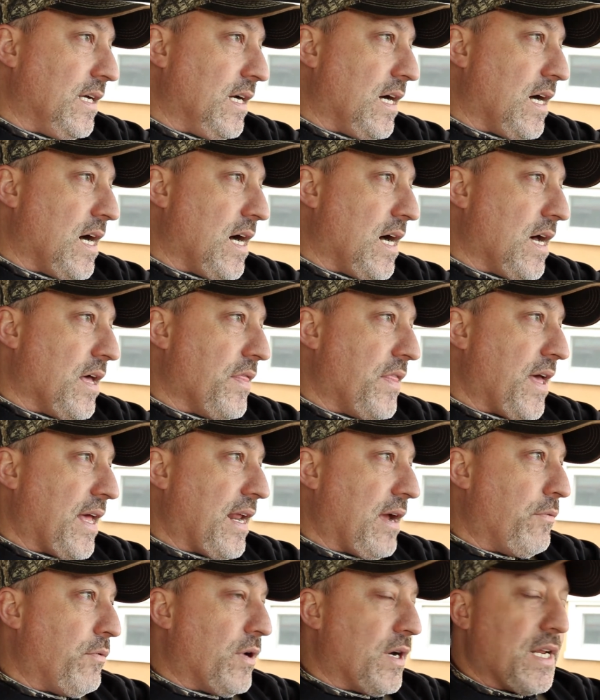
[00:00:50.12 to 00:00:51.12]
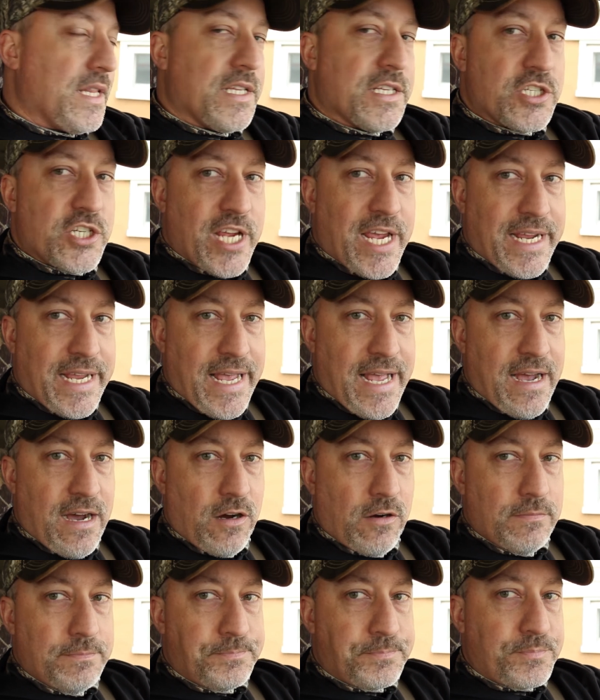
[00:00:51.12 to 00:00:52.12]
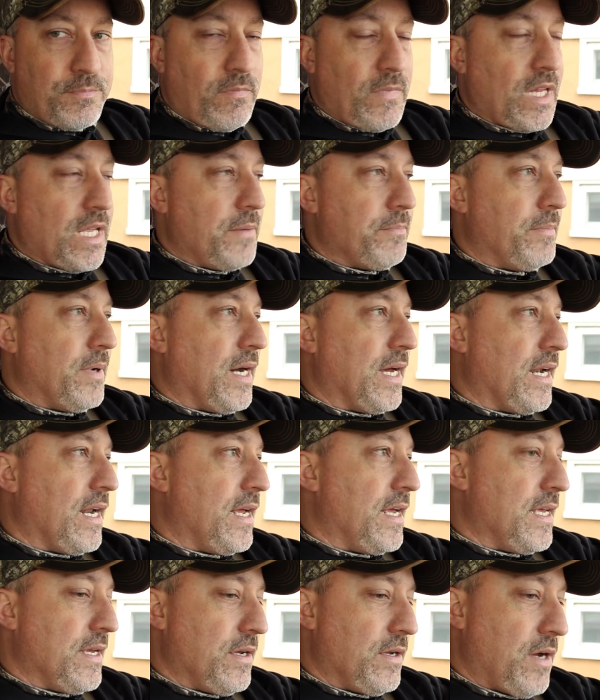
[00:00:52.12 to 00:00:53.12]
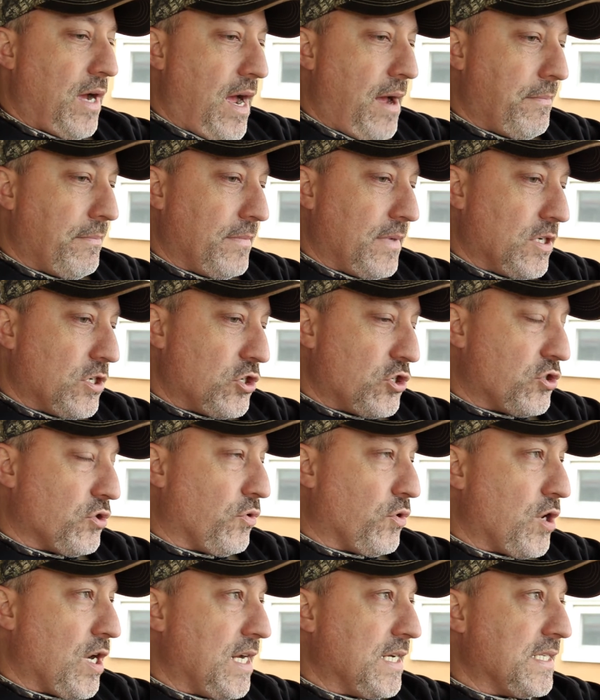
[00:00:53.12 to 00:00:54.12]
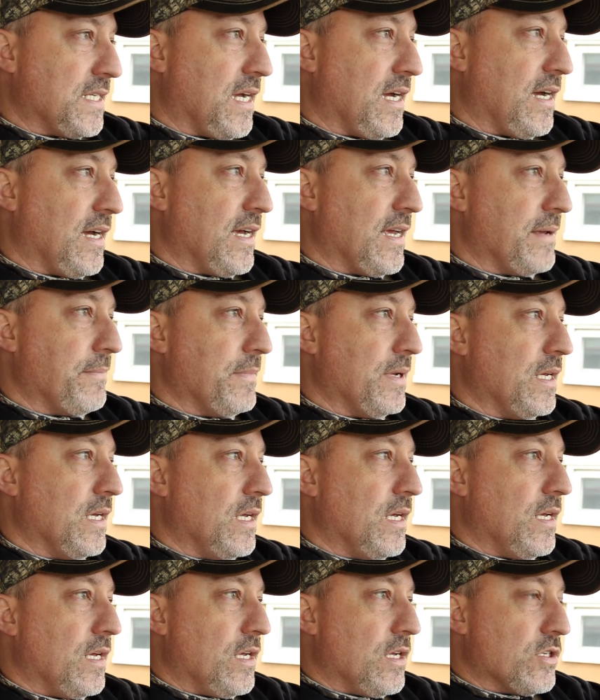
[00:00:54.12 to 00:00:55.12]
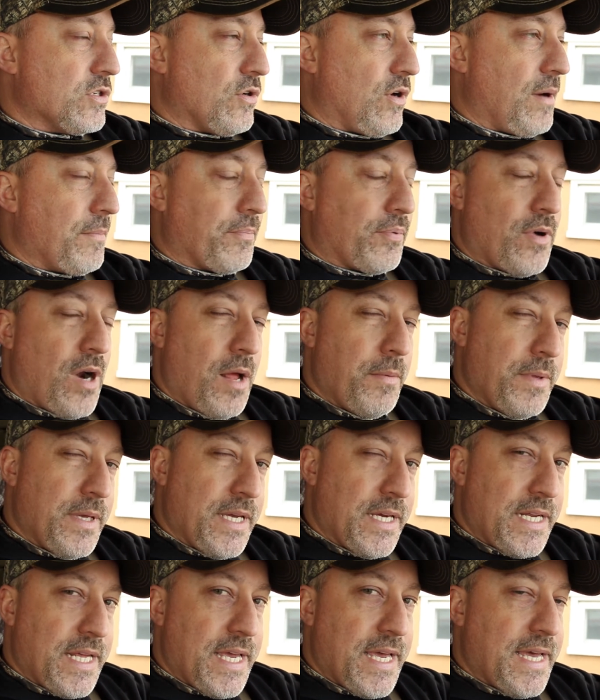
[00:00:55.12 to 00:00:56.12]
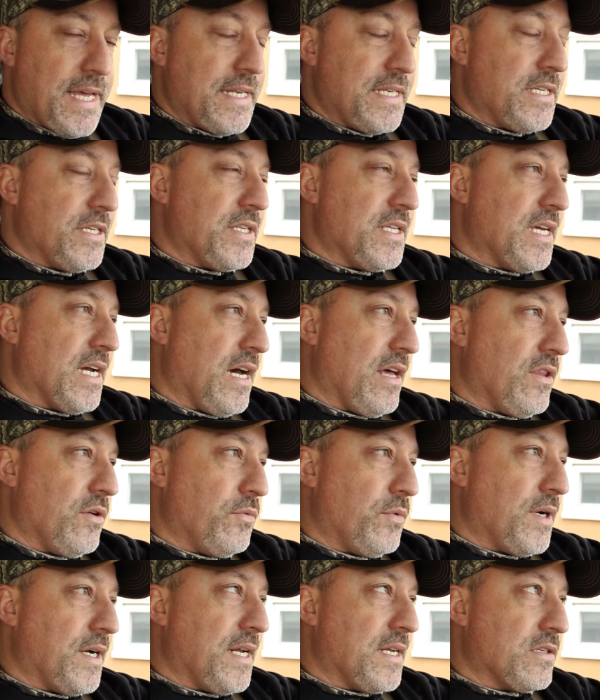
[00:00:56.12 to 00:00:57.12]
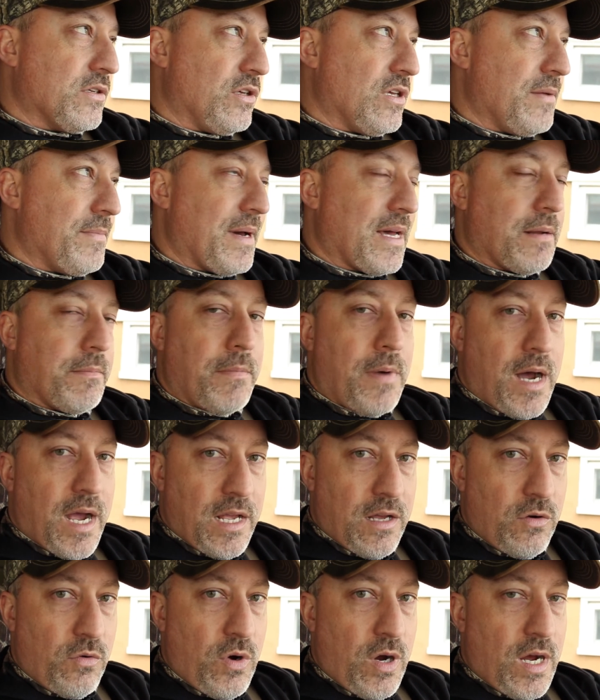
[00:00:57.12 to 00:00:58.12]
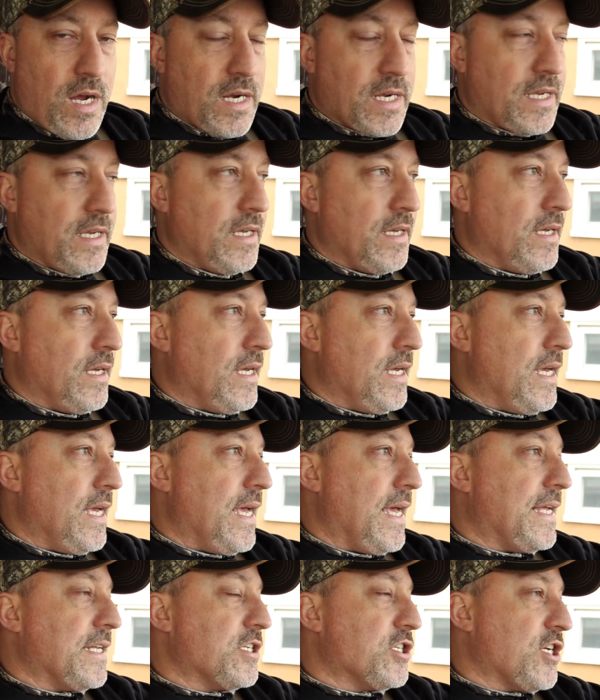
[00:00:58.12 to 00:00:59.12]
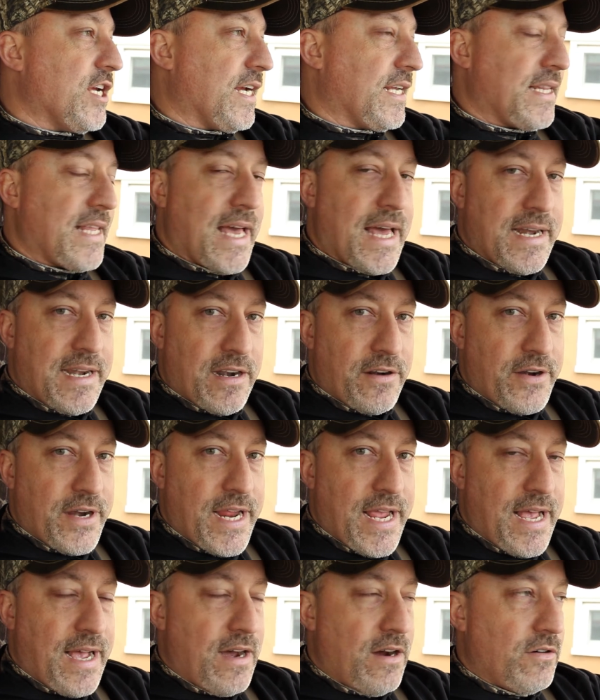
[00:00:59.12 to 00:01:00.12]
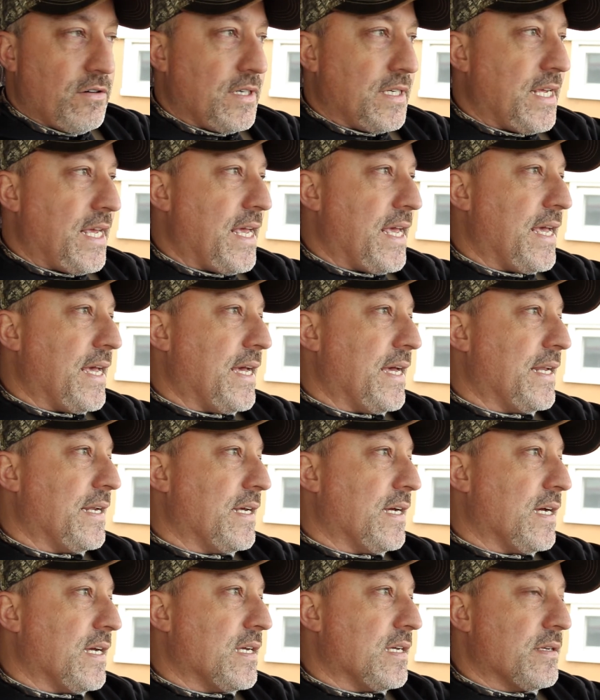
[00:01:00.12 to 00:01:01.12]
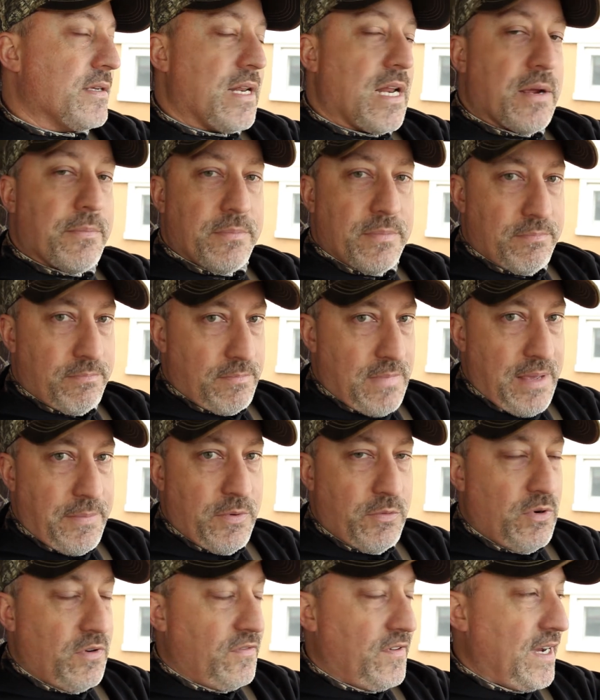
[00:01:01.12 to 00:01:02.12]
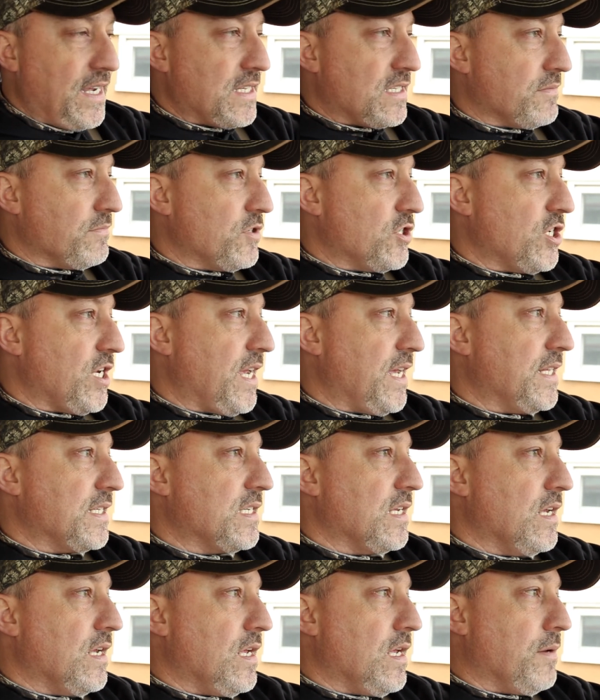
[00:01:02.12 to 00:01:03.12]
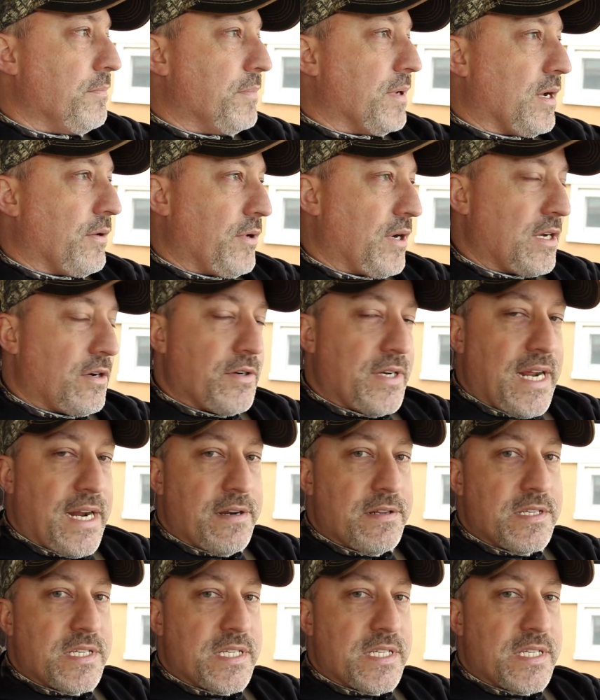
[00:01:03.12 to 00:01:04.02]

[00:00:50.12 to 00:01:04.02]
that I wanted to check out, but I'm short on time, so I'm probably going to head to the other one that's only about a mile walk and check that area out. And maybe we'll find some sheds, but I want to go down